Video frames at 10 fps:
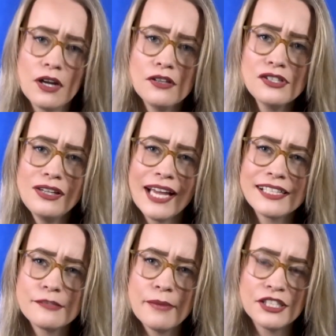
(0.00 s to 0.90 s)
also like
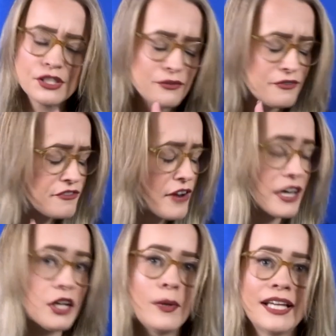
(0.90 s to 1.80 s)
to mention
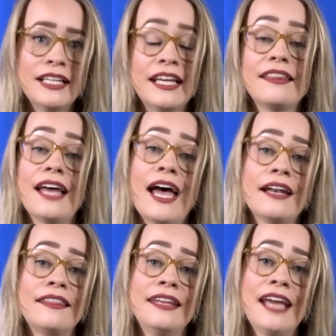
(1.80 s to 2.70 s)
very quickly
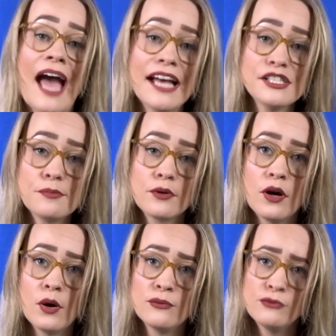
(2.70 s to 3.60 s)
that the
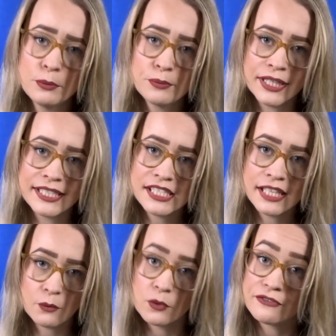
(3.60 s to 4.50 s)
Hasbro footprints
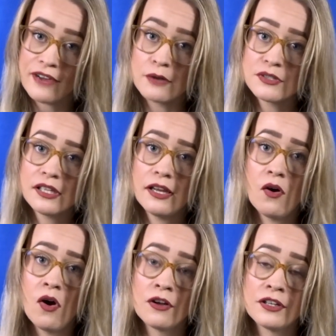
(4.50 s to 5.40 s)
that were found
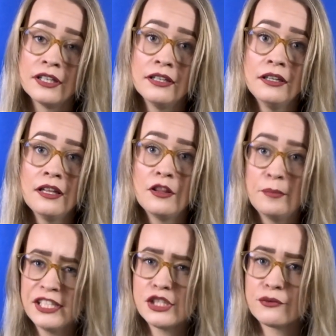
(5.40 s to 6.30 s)
on the
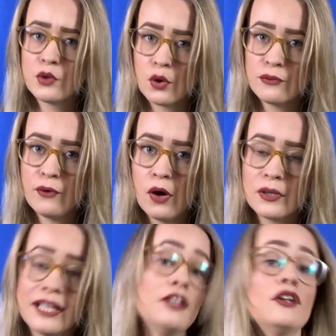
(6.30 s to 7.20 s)
beach of
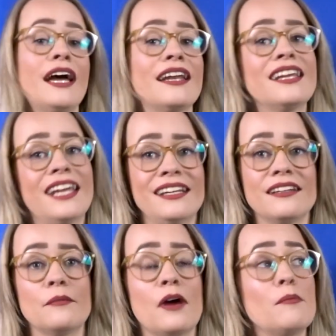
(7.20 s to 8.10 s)
Norfolk in the United
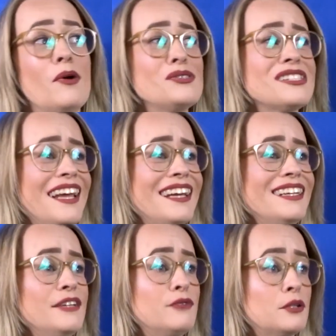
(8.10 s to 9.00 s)
Kingdom are most
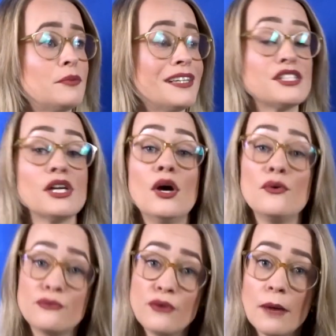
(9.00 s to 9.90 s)
likely footprints
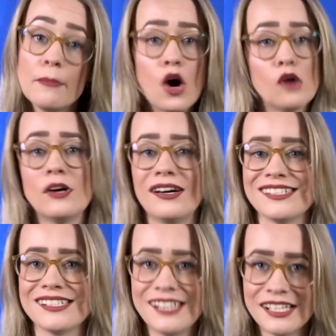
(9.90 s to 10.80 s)
from Homo
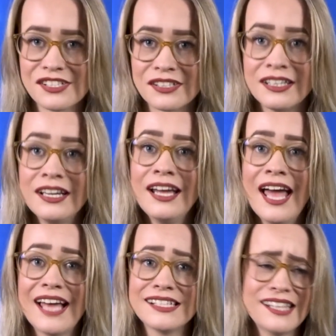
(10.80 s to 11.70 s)
Antecessor,
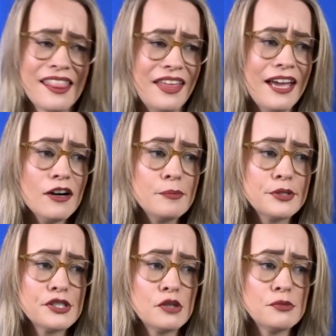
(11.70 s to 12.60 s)
as they are
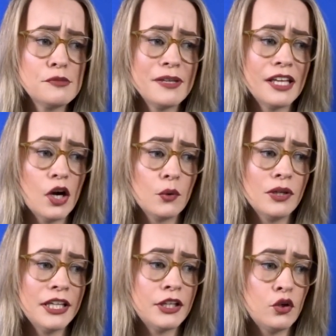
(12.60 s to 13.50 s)
presumed to be the
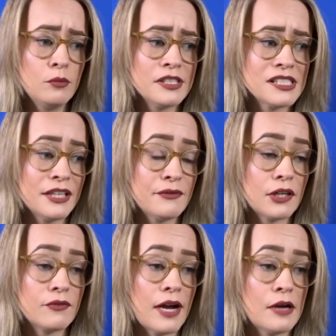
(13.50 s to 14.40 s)
only humans
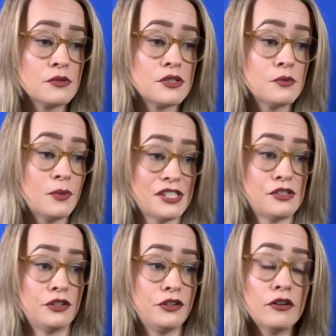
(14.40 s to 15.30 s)
living around
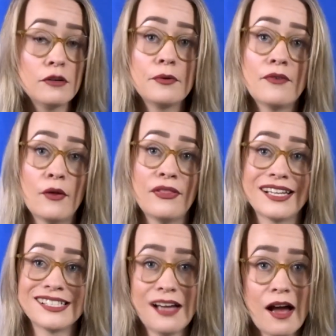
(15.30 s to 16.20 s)
Western Europe around
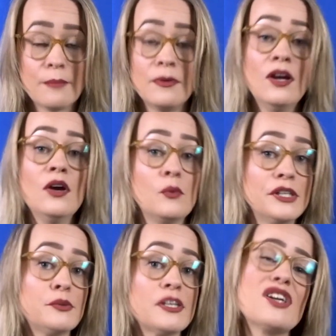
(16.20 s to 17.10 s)
that time,
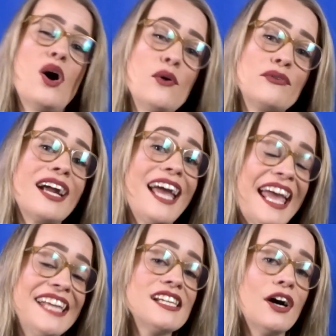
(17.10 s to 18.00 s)
which was over
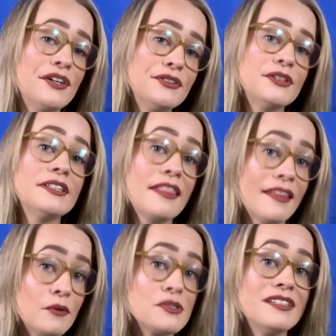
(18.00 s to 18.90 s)

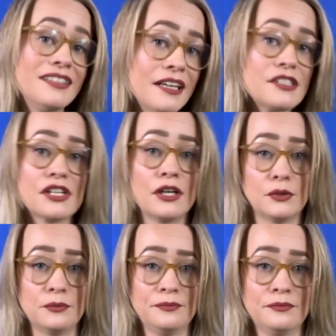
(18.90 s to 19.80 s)
800,000 years
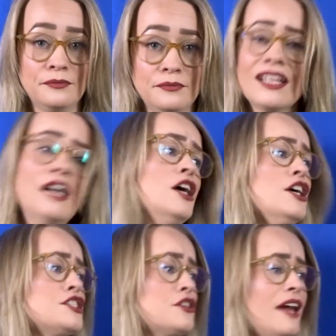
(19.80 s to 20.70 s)
ago.
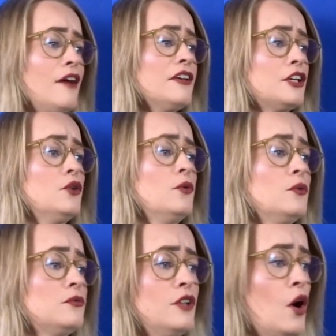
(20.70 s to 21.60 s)
So now that
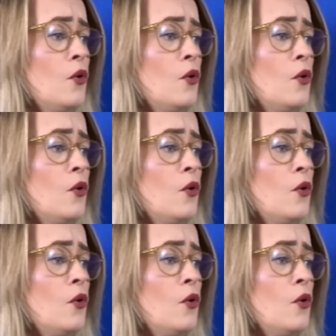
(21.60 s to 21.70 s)
you know